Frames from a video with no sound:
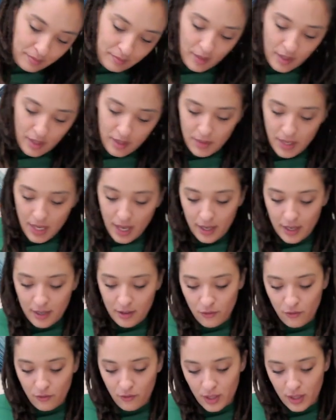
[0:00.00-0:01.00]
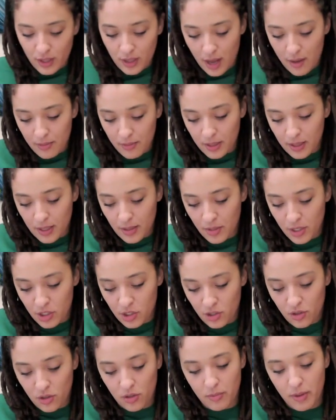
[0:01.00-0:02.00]
Maybe I can fit that, but let me show
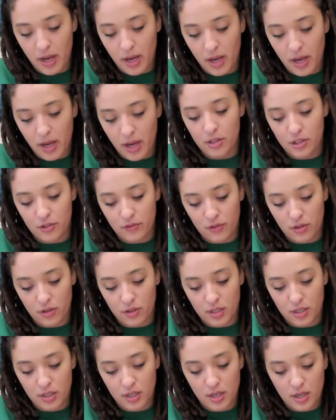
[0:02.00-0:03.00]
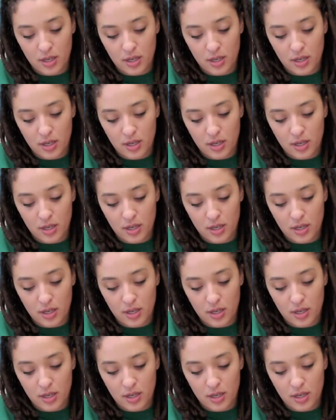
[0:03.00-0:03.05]
you my hearts first.